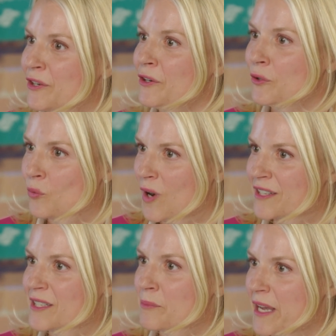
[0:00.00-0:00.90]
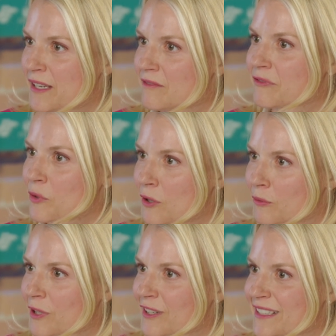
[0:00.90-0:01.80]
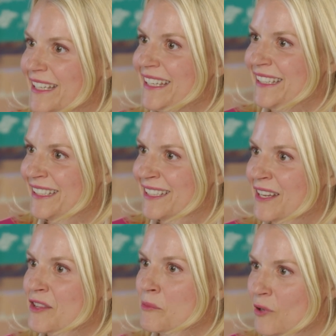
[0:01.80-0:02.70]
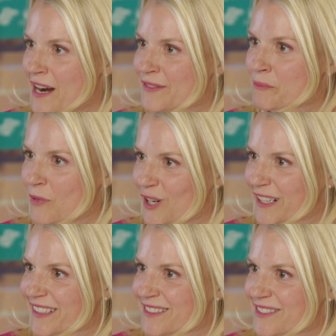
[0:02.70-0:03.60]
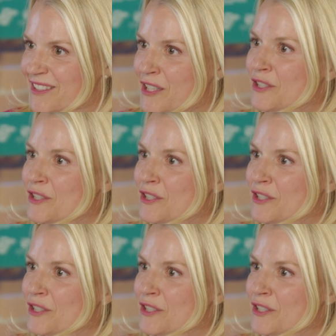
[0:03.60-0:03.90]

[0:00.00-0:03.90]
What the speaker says: who want to pay it forward in the private markets